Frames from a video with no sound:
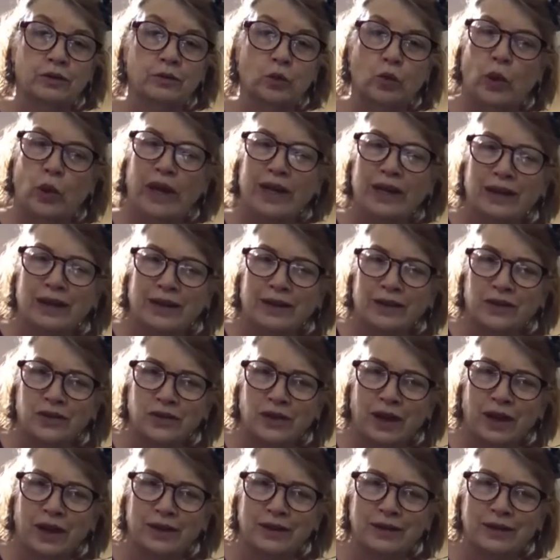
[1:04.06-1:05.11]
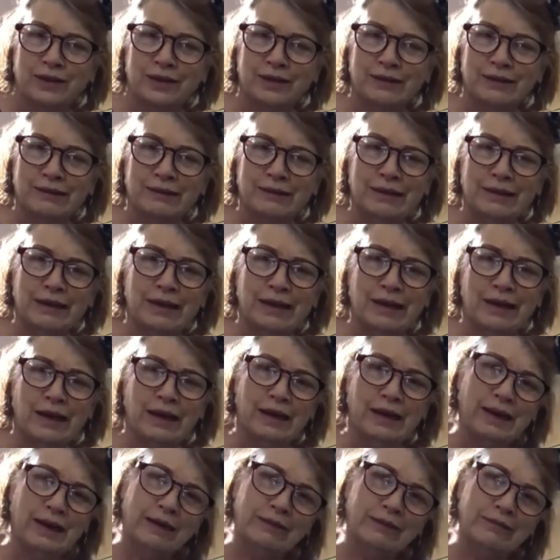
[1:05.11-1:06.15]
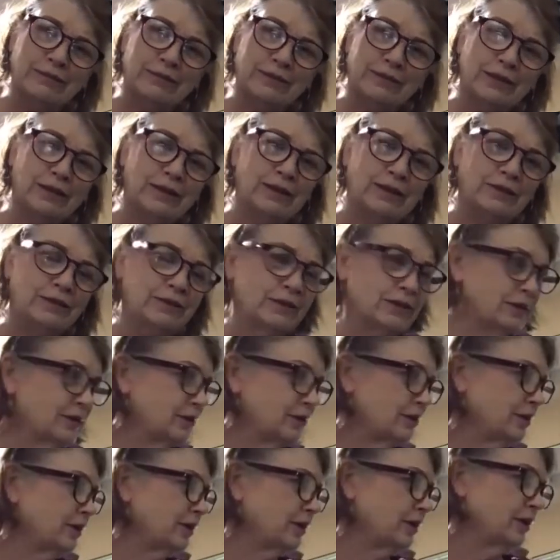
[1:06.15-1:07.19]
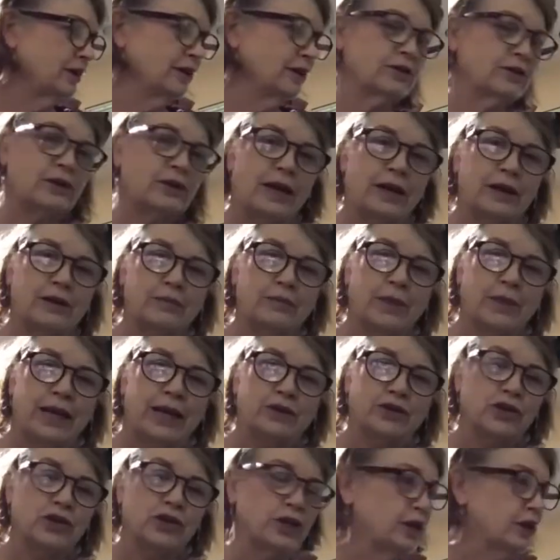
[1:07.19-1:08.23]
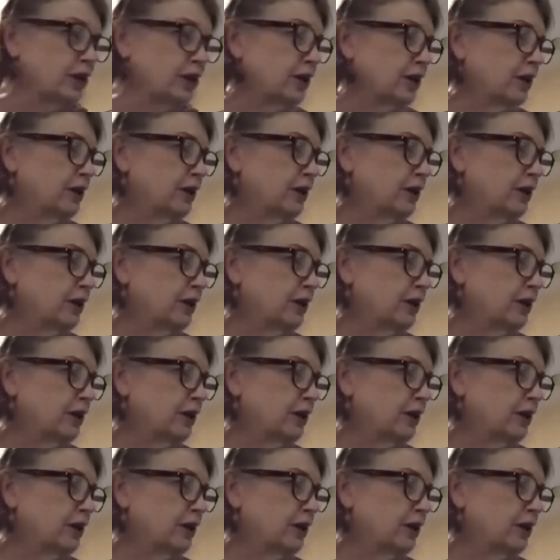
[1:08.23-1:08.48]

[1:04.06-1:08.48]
wedding set, little, and it's got matching